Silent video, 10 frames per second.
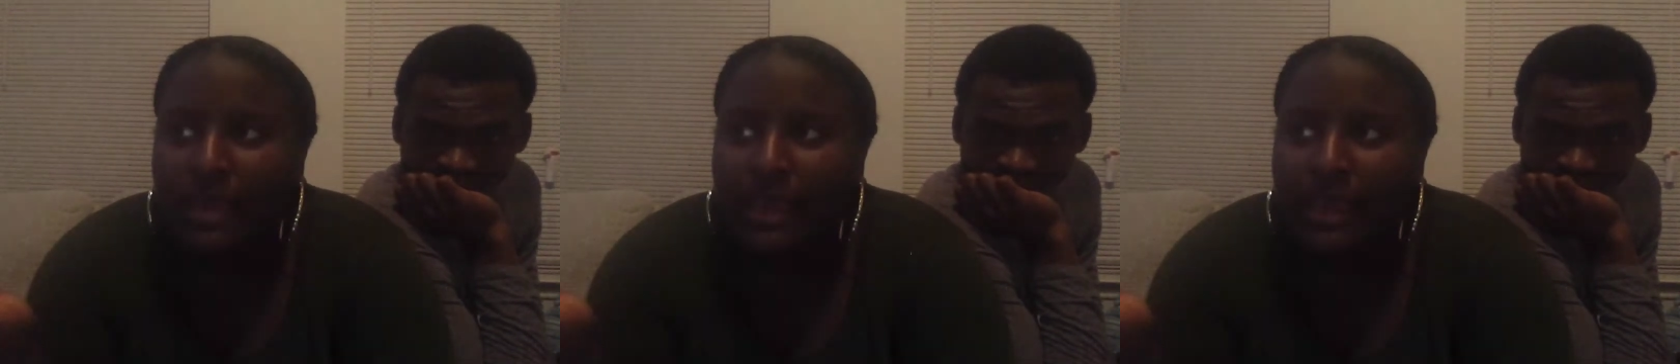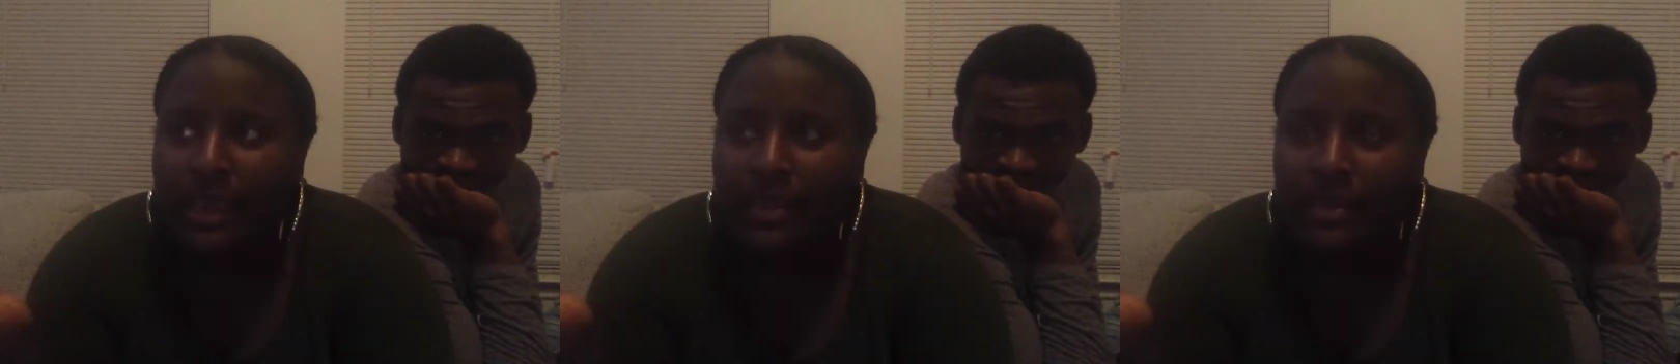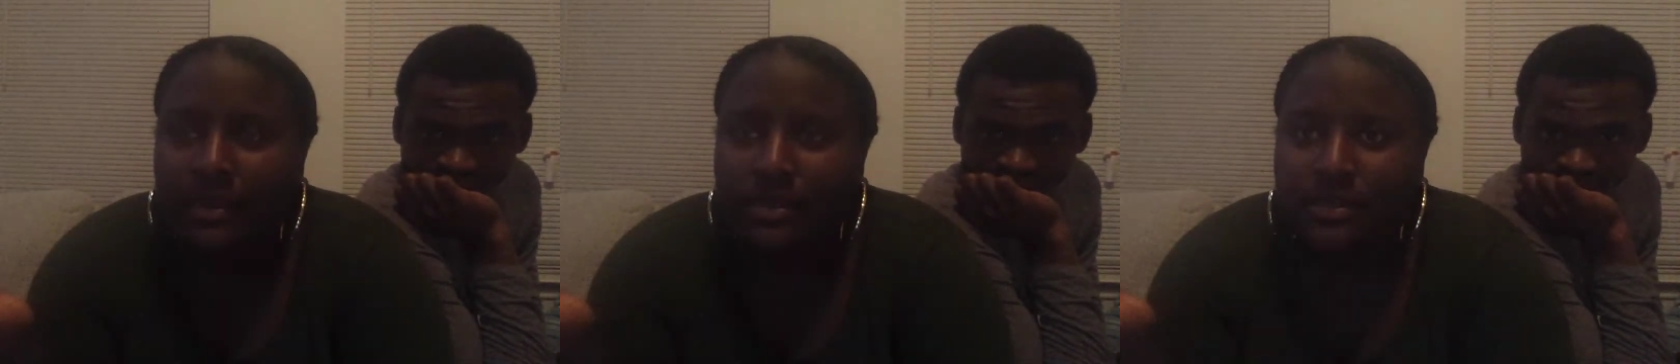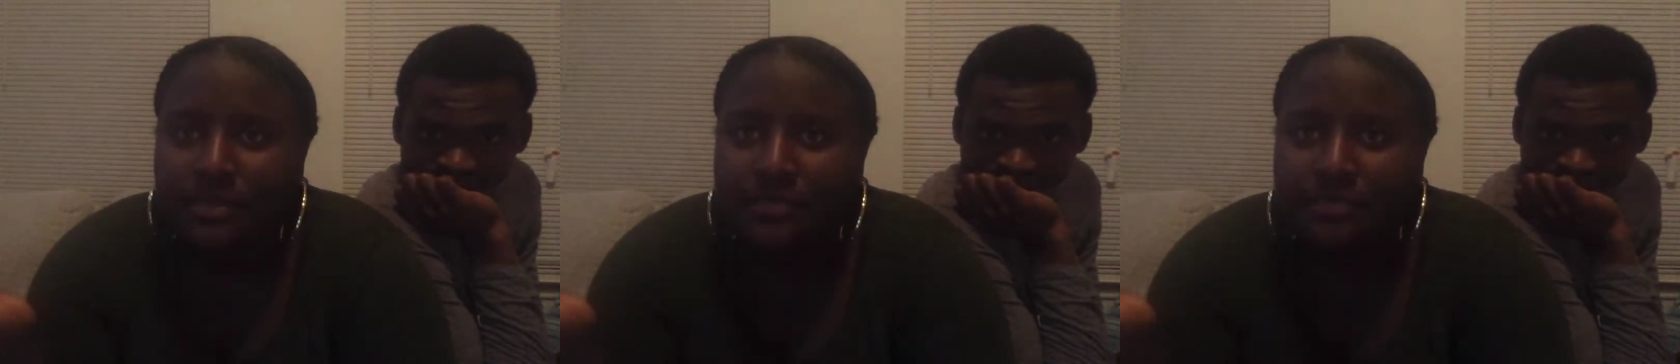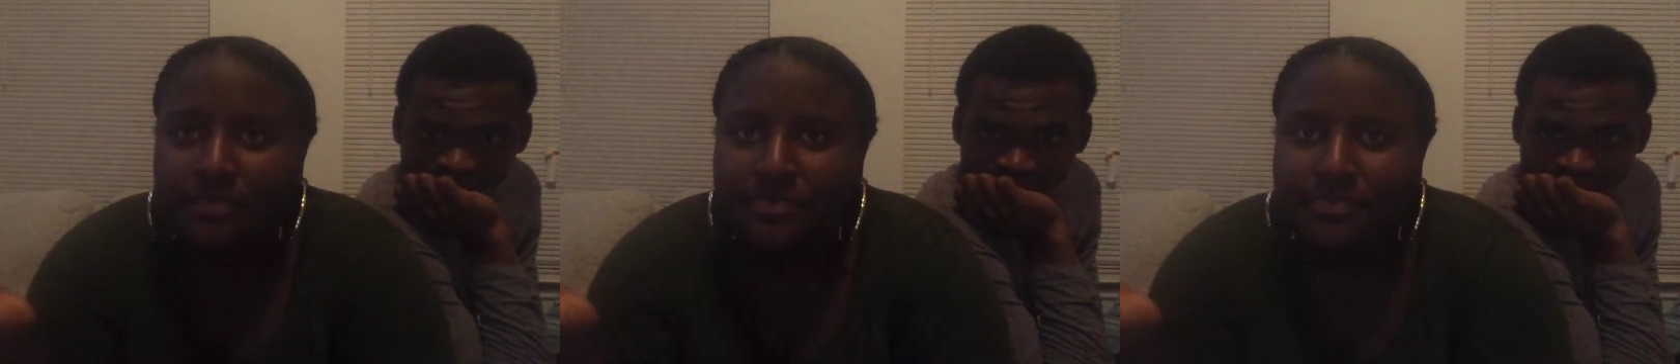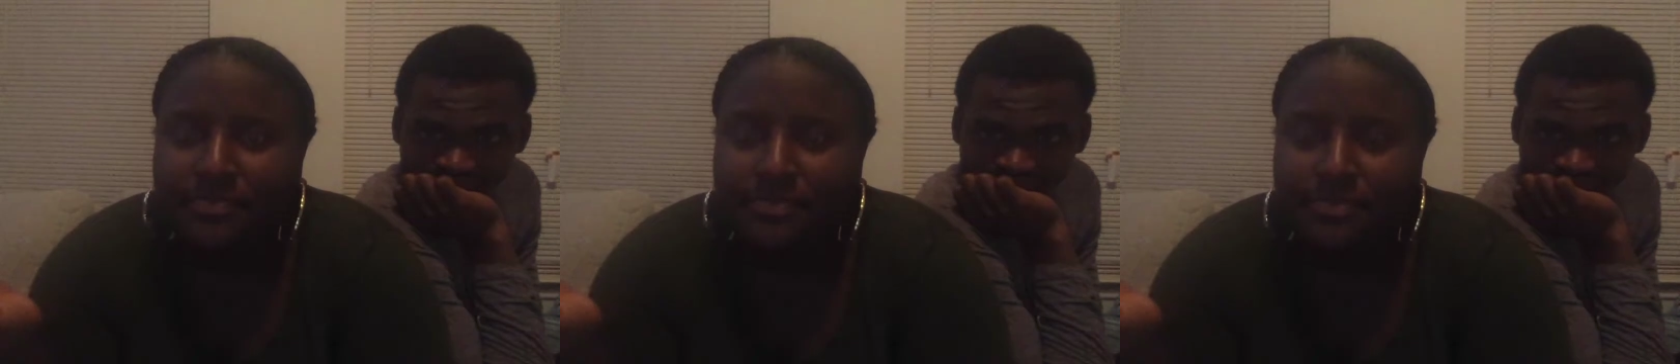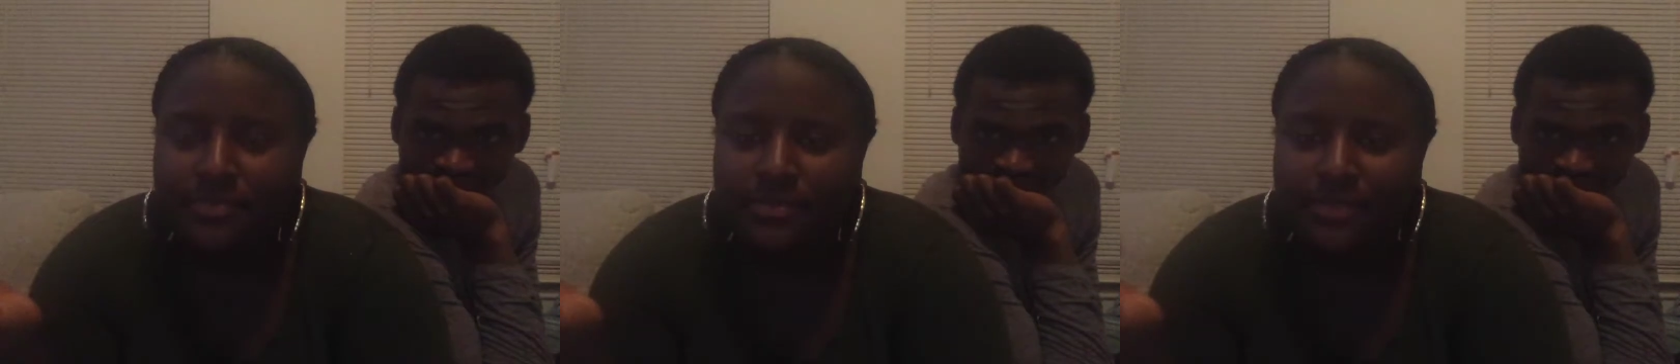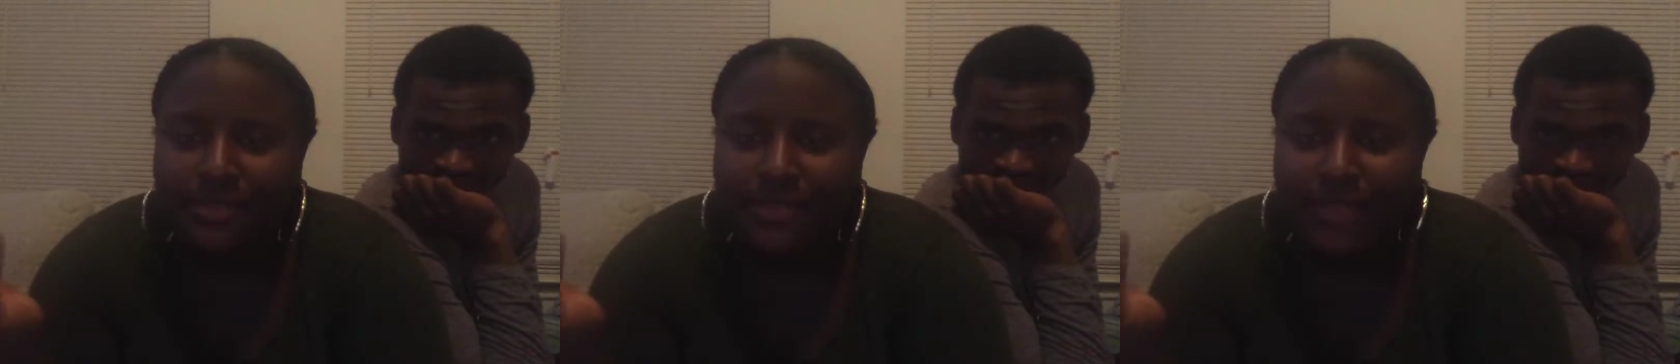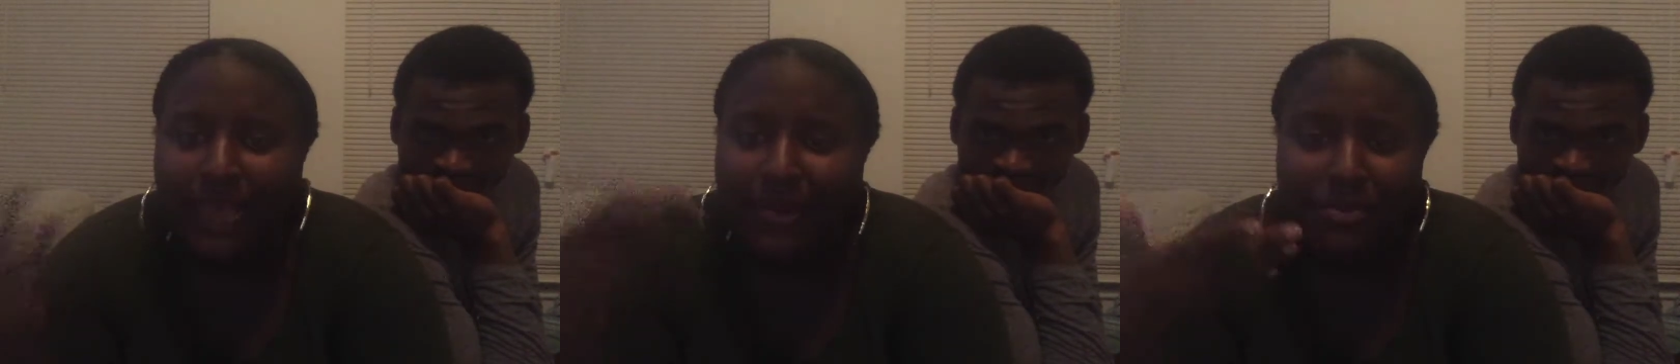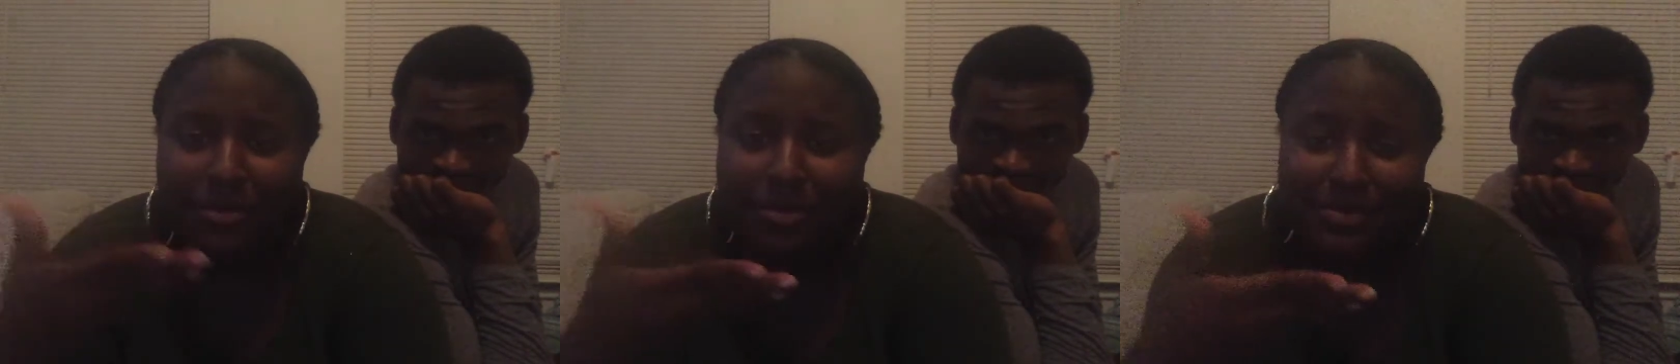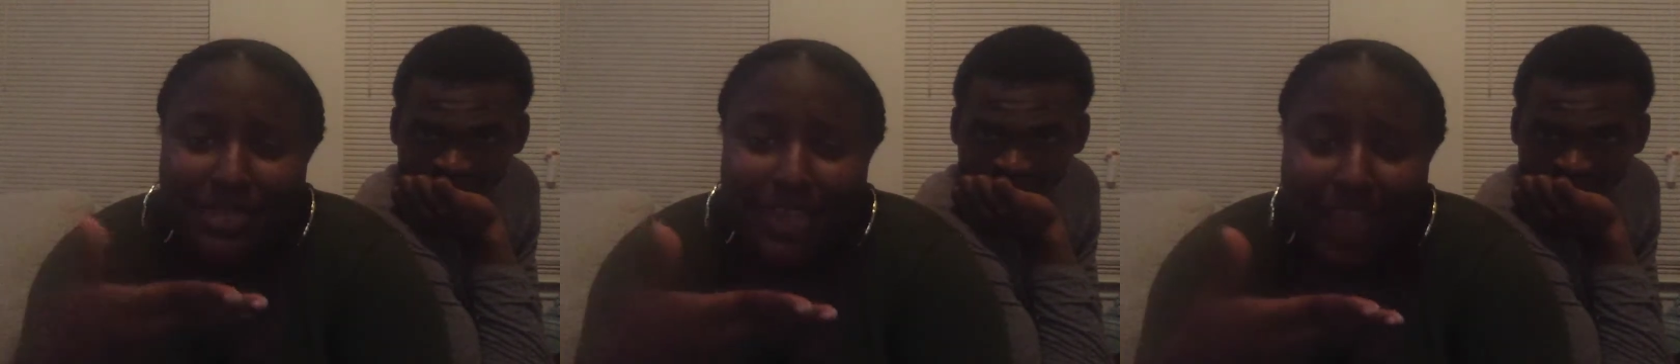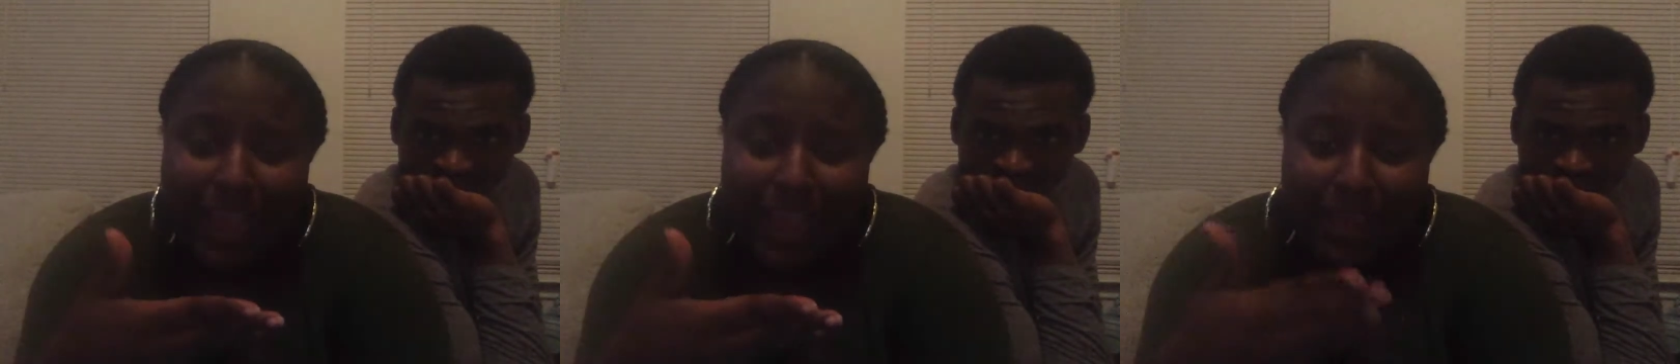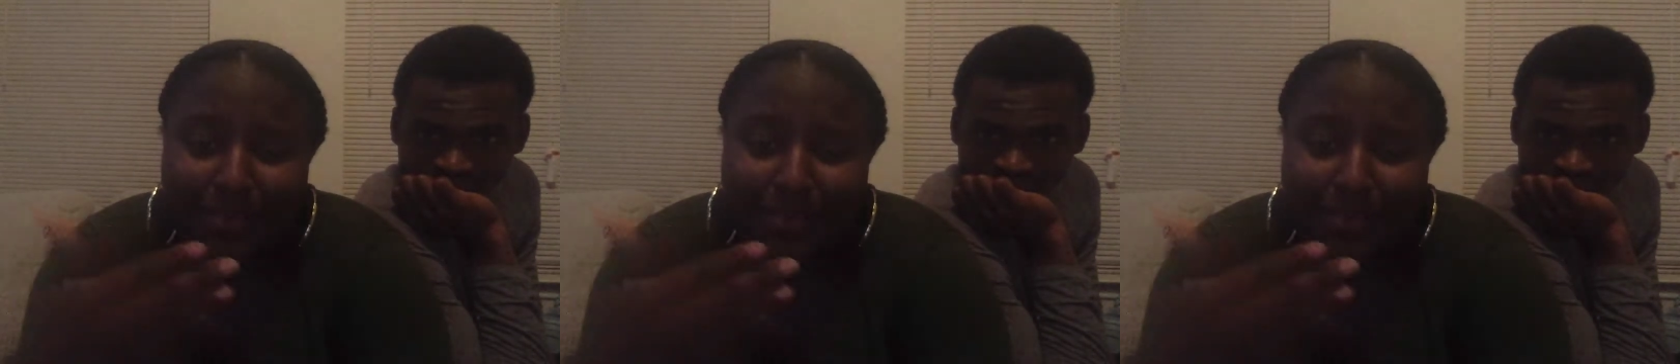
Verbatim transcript: and um, I don't remember him saying hi,